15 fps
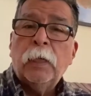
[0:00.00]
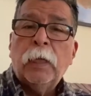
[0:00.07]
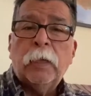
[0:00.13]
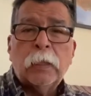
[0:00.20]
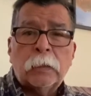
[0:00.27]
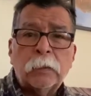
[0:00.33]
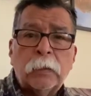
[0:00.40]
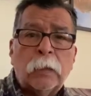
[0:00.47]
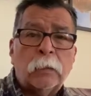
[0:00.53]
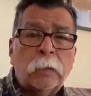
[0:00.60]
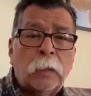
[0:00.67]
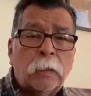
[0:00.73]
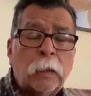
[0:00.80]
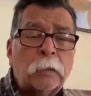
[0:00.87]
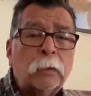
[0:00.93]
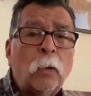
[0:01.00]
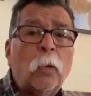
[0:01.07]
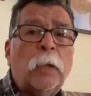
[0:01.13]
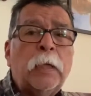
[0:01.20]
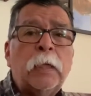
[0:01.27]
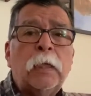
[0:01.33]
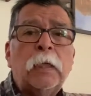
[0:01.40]
And that's the
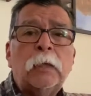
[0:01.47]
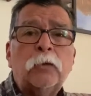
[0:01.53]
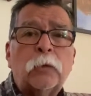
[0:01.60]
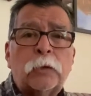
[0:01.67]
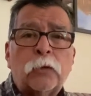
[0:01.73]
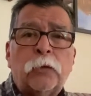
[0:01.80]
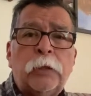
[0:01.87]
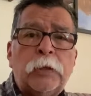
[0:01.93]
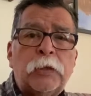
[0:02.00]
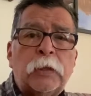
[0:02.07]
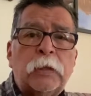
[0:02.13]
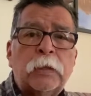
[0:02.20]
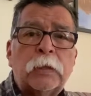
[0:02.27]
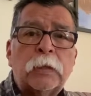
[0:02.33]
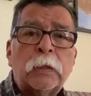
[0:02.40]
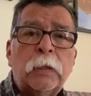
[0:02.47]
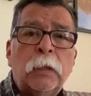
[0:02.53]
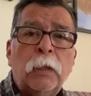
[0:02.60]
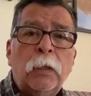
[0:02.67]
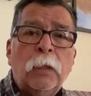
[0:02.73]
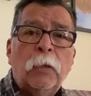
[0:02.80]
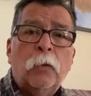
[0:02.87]
way it is with Christians.
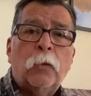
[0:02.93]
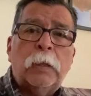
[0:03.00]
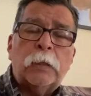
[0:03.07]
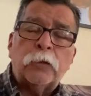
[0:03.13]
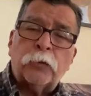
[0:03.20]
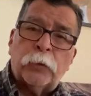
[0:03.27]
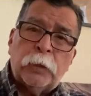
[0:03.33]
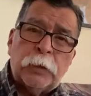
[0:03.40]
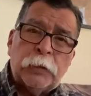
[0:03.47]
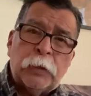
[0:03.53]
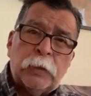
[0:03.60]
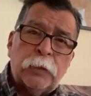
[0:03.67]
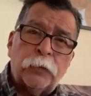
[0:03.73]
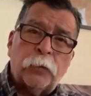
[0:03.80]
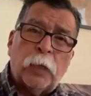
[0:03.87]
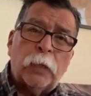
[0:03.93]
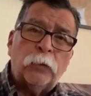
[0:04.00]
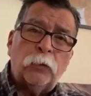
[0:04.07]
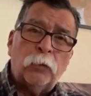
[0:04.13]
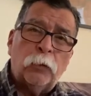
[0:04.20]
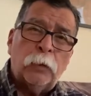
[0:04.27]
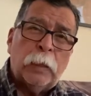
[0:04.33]
We as Christians try
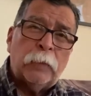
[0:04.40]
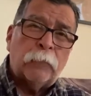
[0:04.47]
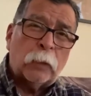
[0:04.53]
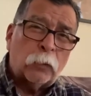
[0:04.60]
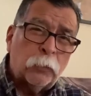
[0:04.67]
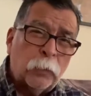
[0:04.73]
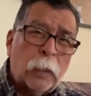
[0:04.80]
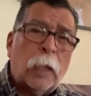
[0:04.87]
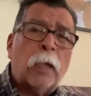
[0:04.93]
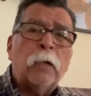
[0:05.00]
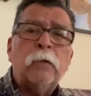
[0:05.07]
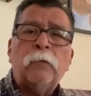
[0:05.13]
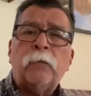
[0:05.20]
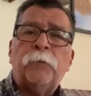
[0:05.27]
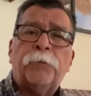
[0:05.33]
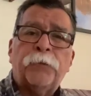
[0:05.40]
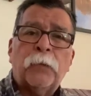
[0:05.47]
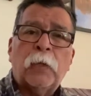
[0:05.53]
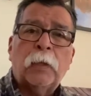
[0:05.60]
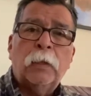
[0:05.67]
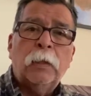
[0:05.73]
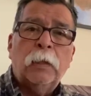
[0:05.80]
to live a good life,
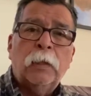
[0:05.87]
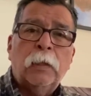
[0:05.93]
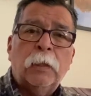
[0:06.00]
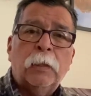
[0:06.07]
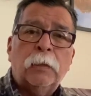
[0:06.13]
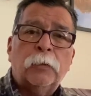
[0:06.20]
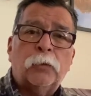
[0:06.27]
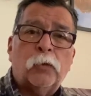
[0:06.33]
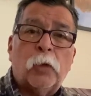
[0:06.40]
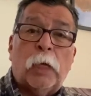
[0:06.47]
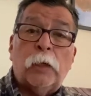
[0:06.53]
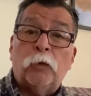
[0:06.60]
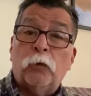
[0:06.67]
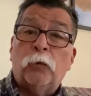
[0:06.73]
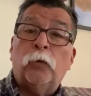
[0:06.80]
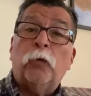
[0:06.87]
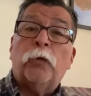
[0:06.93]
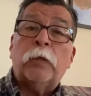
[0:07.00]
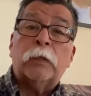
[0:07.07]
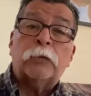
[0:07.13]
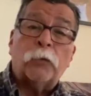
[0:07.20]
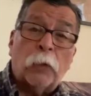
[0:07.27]
try to do
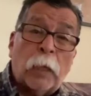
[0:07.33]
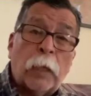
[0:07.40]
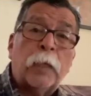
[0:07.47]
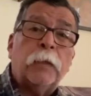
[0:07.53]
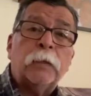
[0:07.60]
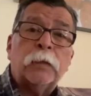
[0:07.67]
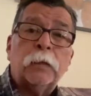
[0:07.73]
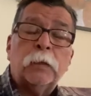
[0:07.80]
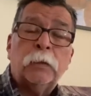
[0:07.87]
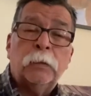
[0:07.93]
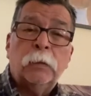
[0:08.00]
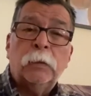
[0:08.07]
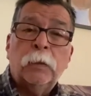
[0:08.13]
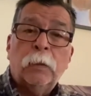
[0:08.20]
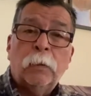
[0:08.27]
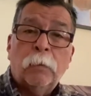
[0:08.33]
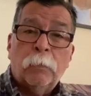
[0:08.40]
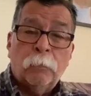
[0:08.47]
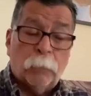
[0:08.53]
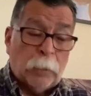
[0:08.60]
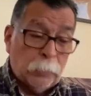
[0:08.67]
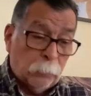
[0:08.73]
things right.
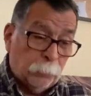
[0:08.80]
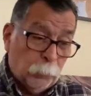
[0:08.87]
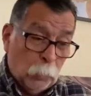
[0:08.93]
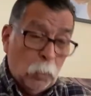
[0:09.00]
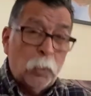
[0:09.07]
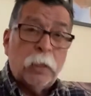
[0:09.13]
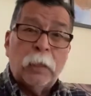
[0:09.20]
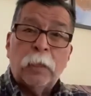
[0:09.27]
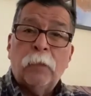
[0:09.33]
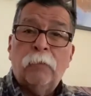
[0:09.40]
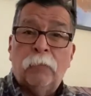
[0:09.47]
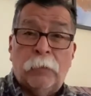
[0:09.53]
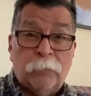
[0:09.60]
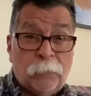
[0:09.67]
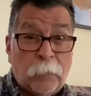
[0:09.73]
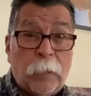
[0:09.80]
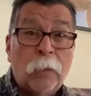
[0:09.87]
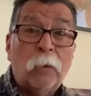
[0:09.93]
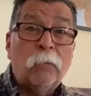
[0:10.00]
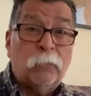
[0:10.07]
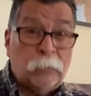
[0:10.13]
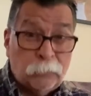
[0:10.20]
By the book, we
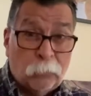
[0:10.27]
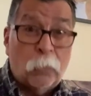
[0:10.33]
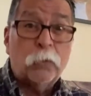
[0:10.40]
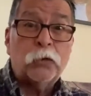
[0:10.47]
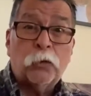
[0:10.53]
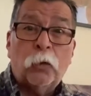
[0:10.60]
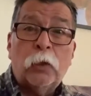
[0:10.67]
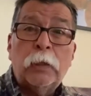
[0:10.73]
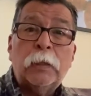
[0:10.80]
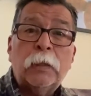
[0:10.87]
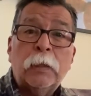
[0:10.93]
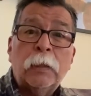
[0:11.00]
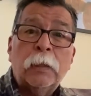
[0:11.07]
fail, we fall short.